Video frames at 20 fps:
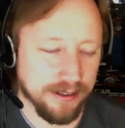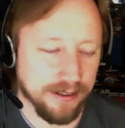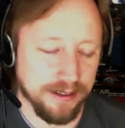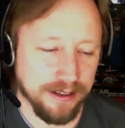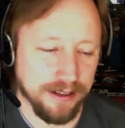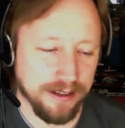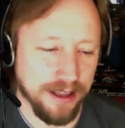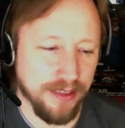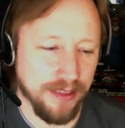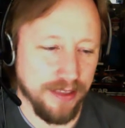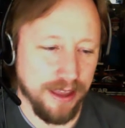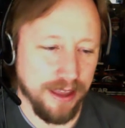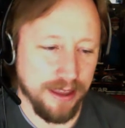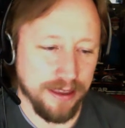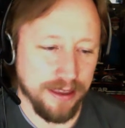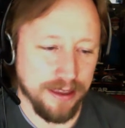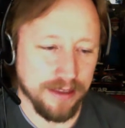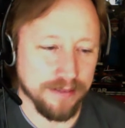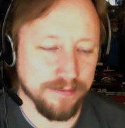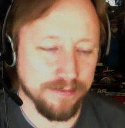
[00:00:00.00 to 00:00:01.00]
And
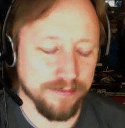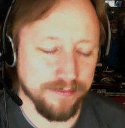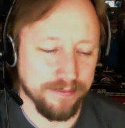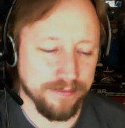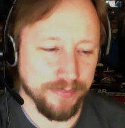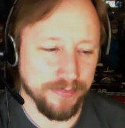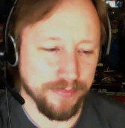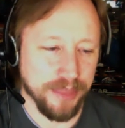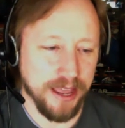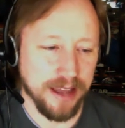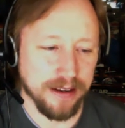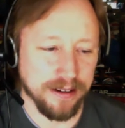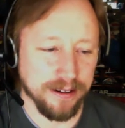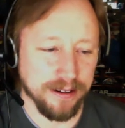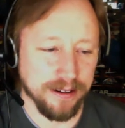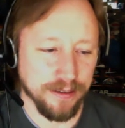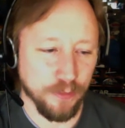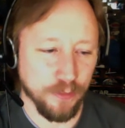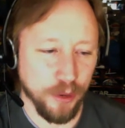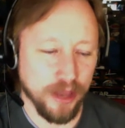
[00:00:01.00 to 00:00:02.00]
then that
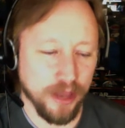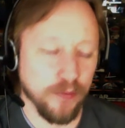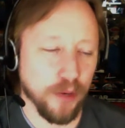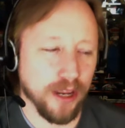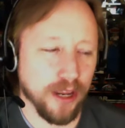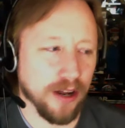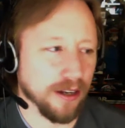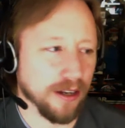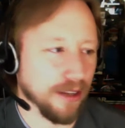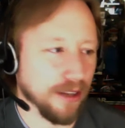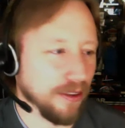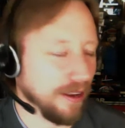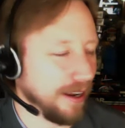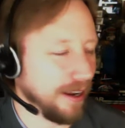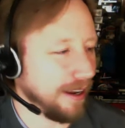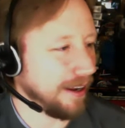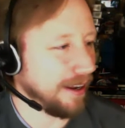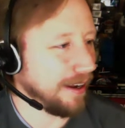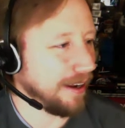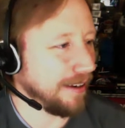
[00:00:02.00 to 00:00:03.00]
we called it
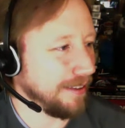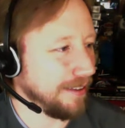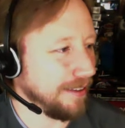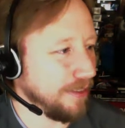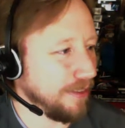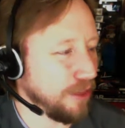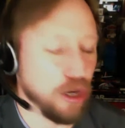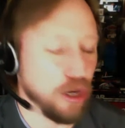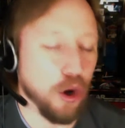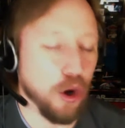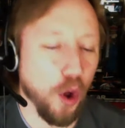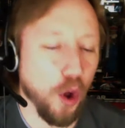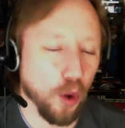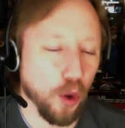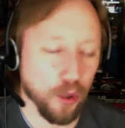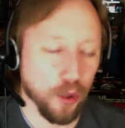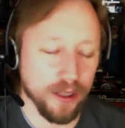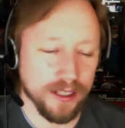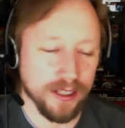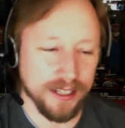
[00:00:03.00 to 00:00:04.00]
the
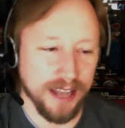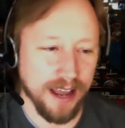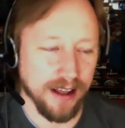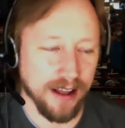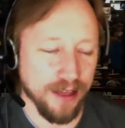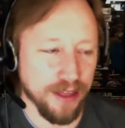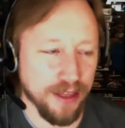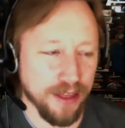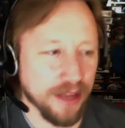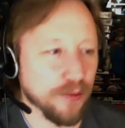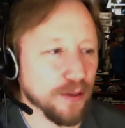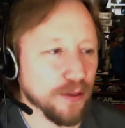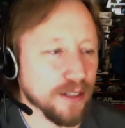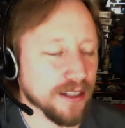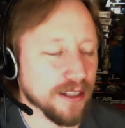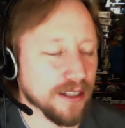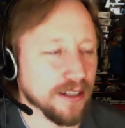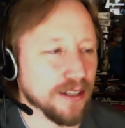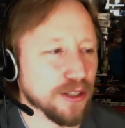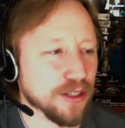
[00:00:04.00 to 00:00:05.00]
Knollwood sale, I think
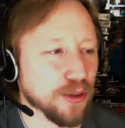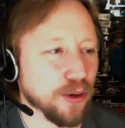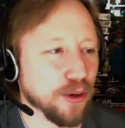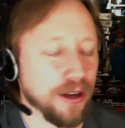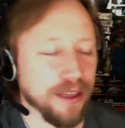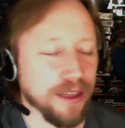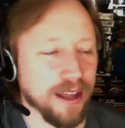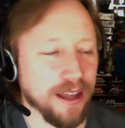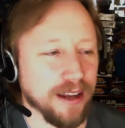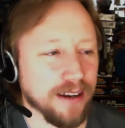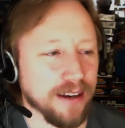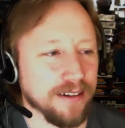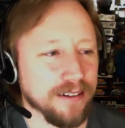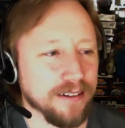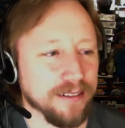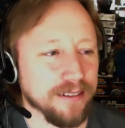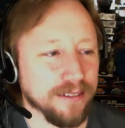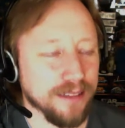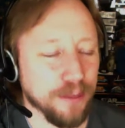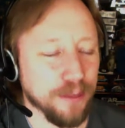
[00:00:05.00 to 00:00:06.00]
was the
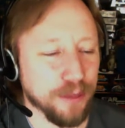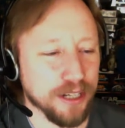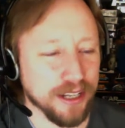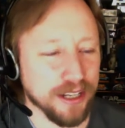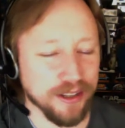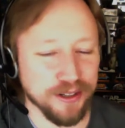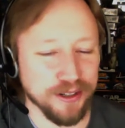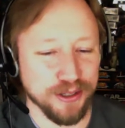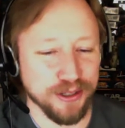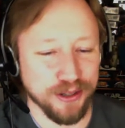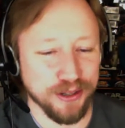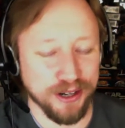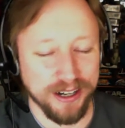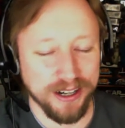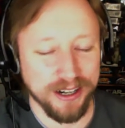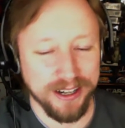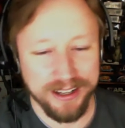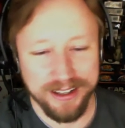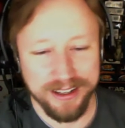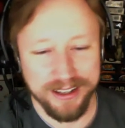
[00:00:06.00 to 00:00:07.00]
particular store
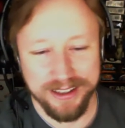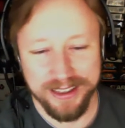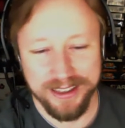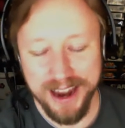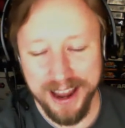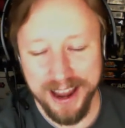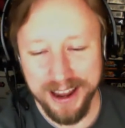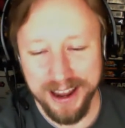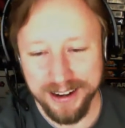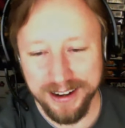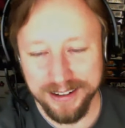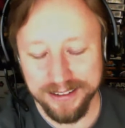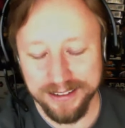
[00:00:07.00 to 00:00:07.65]
that had it.